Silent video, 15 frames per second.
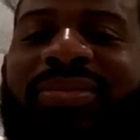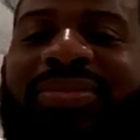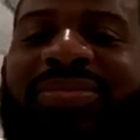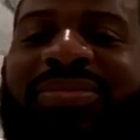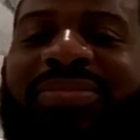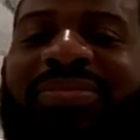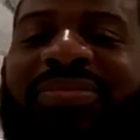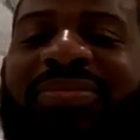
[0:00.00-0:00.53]

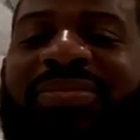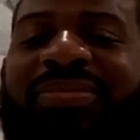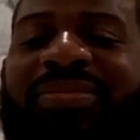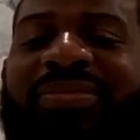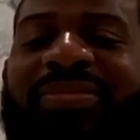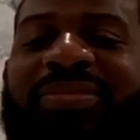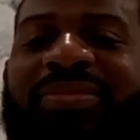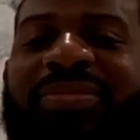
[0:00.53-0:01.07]

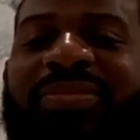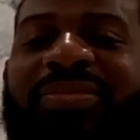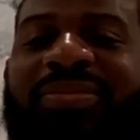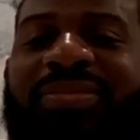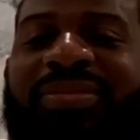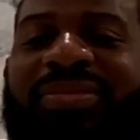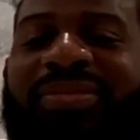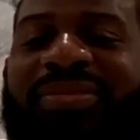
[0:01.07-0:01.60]

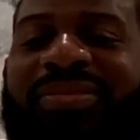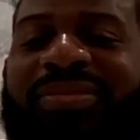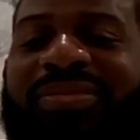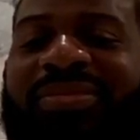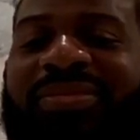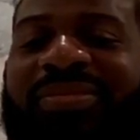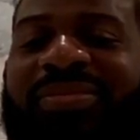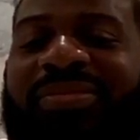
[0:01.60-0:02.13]

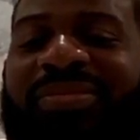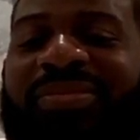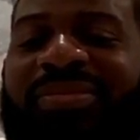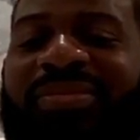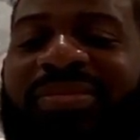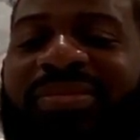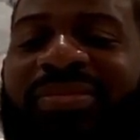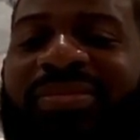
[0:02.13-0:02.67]

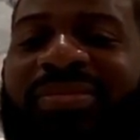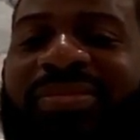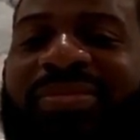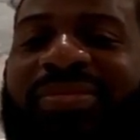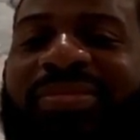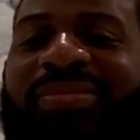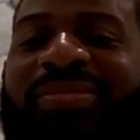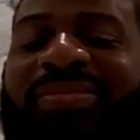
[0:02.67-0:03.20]

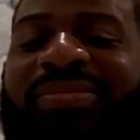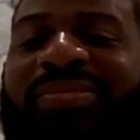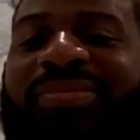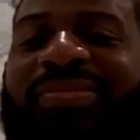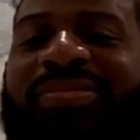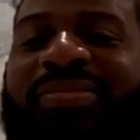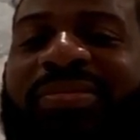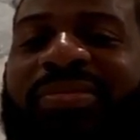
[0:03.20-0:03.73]

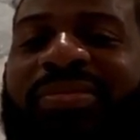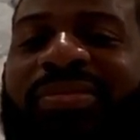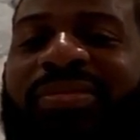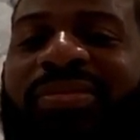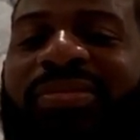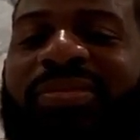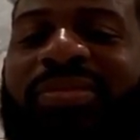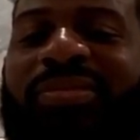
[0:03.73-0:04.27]

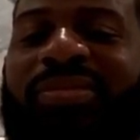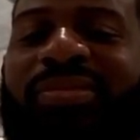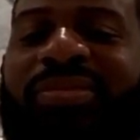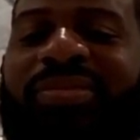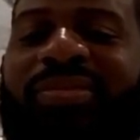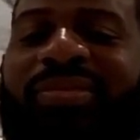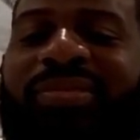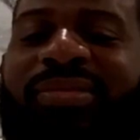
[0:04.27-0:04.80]

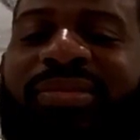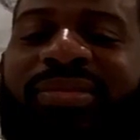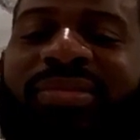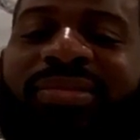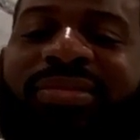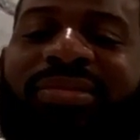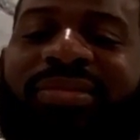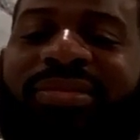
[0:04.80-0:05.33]

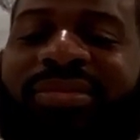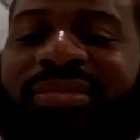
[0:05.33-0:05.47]
(silent)